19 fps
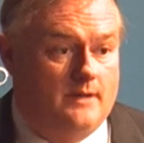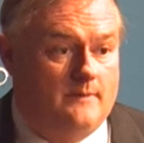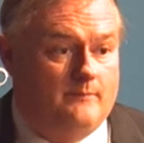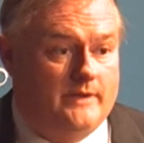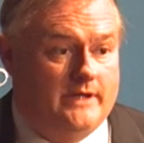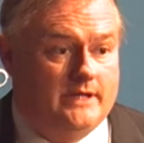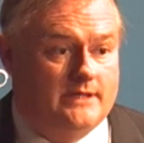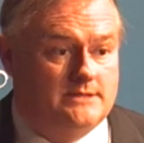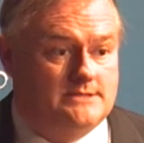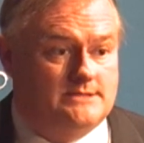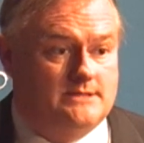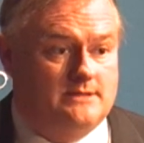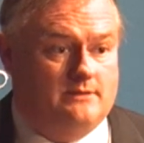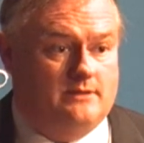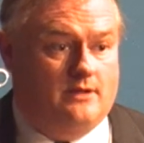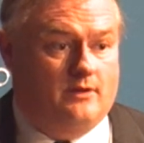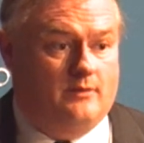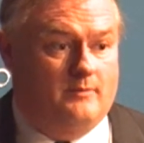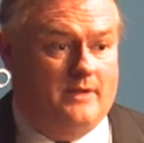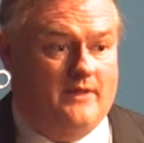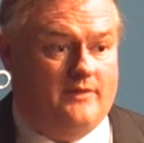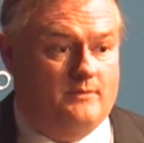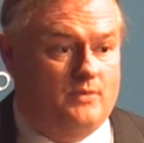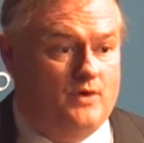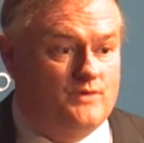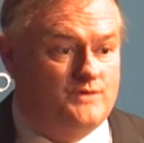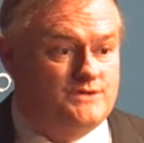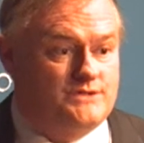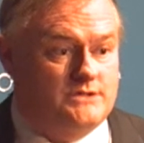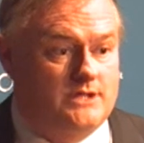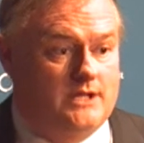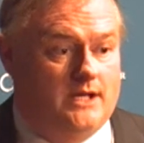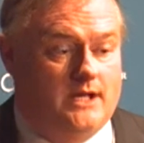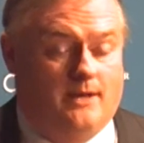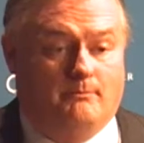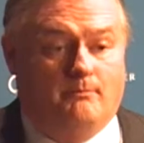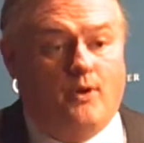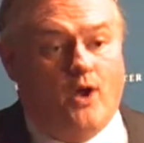It's, you know, about the most
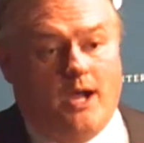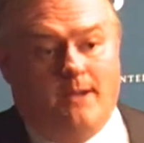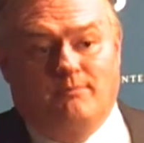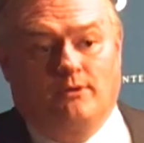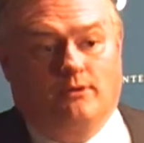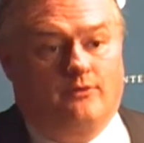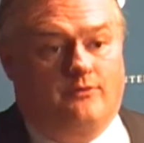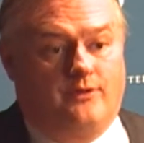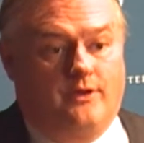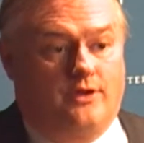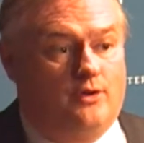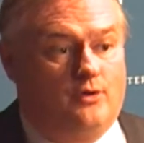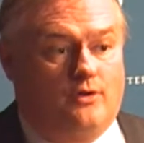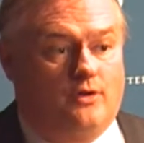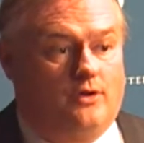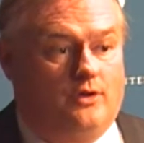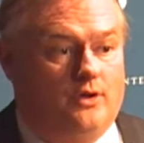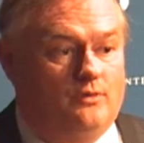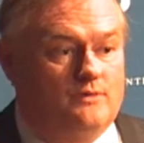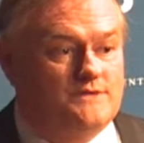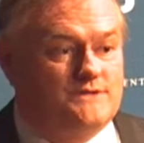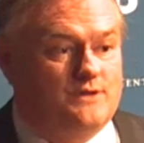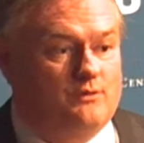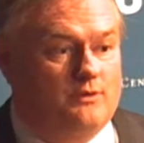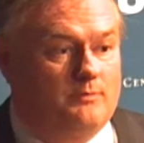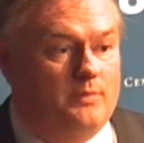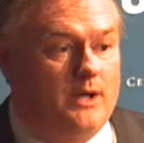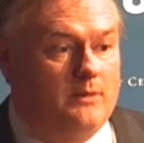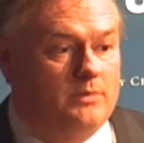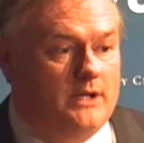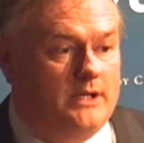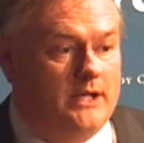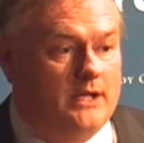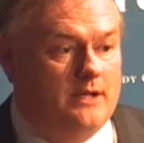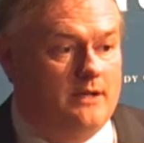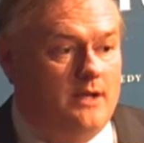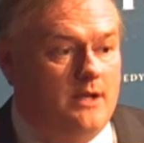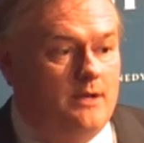unpopular thing you could do as a
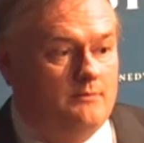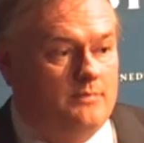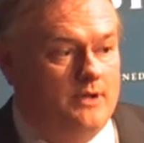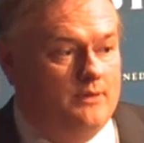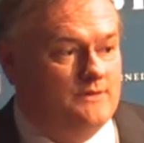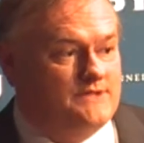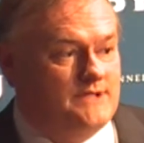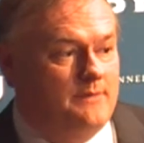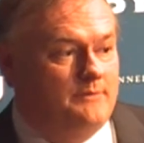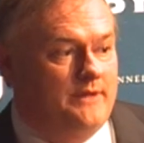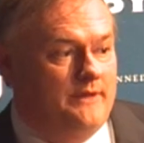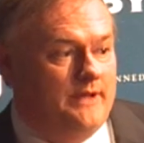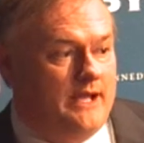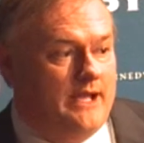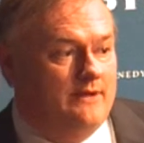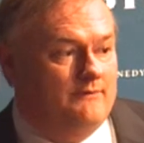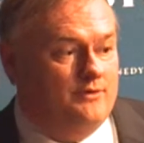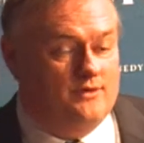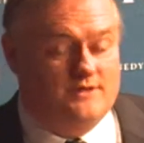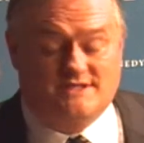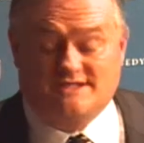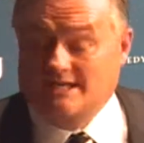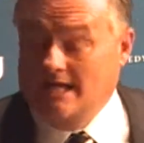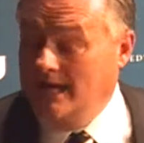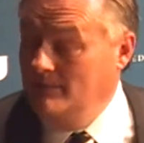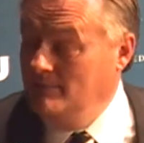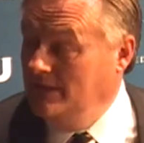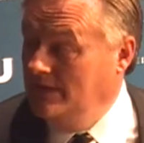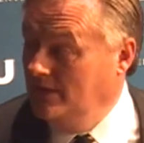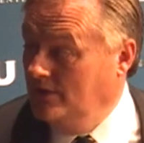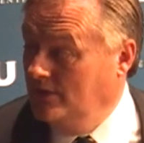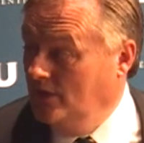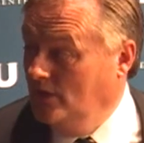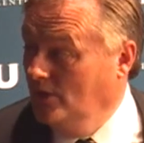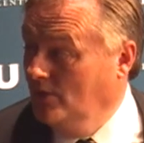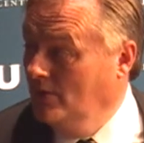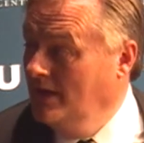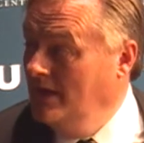Republican, but it was something the governor assigned me to
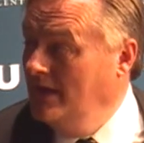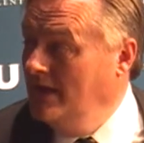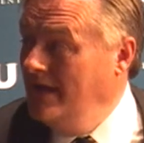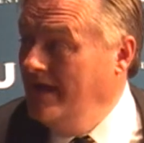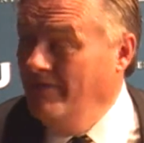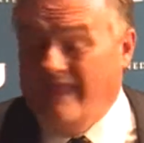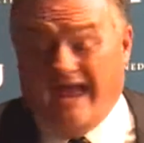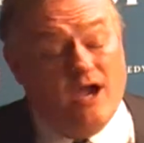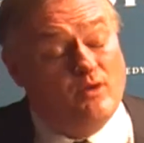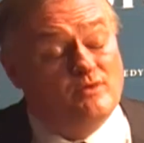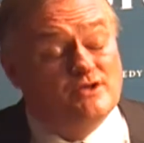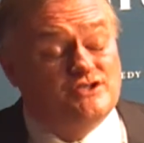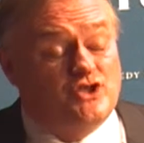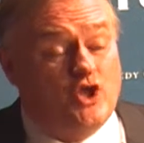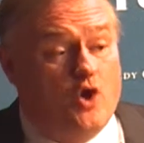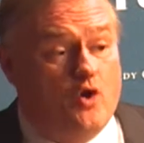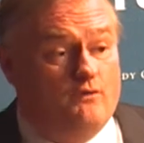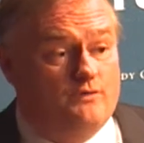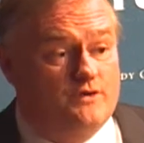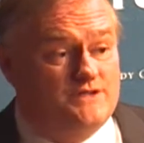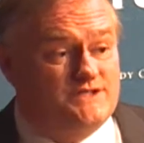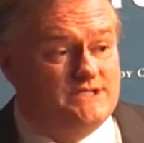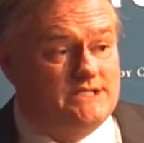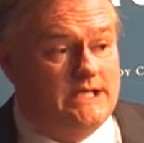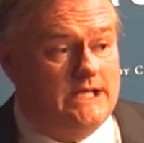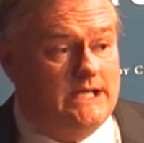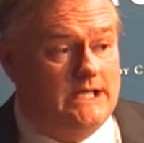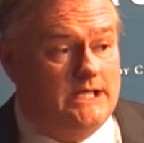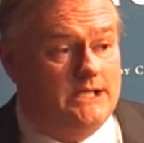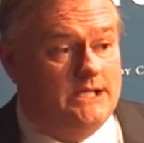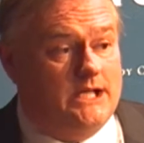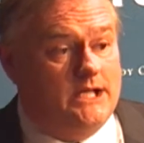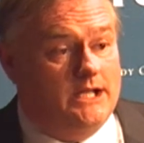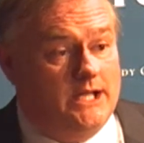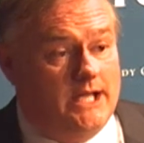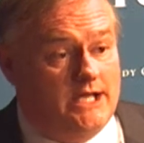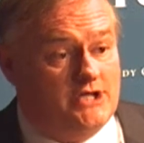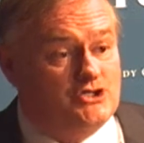do, and that was to oversee the
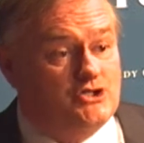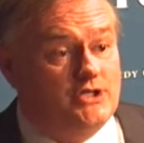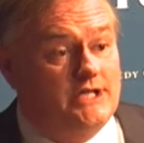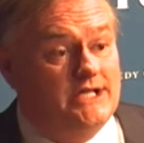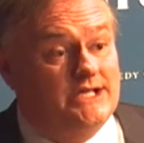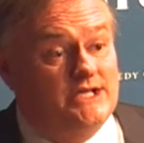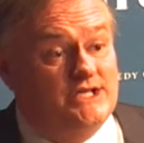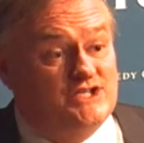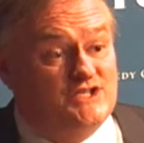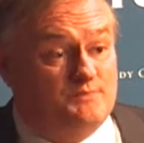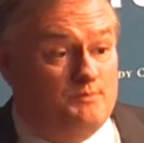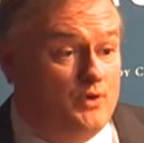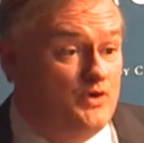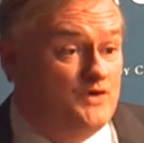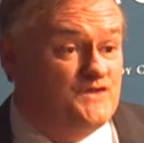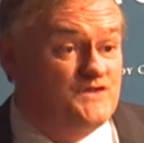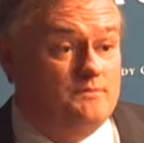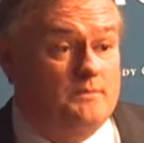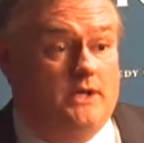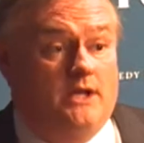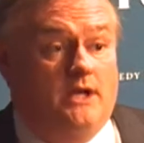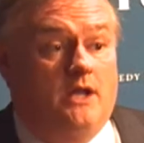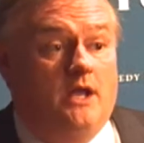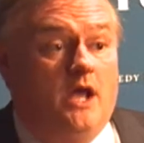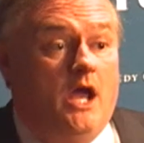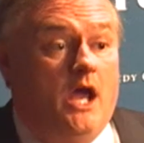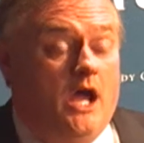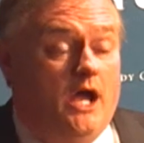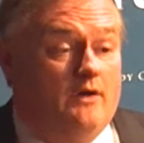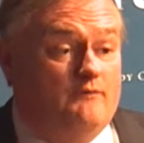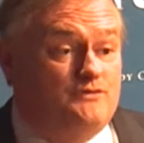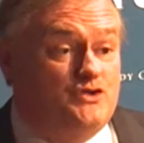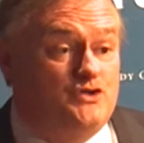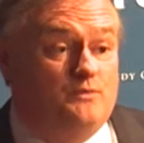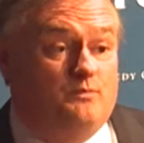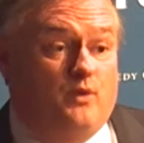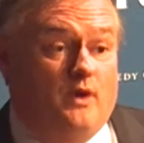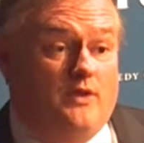collection and disbursement of
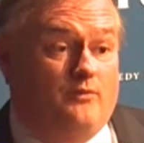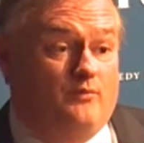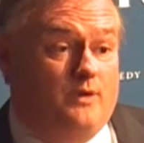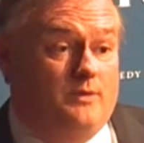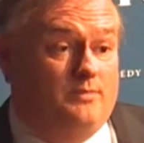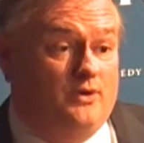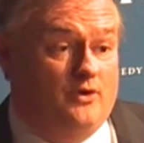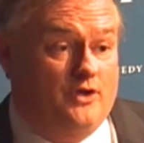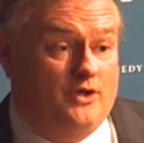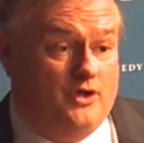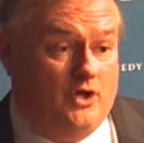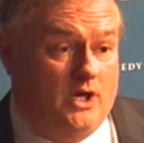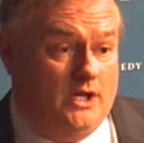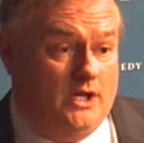$2.3 billion.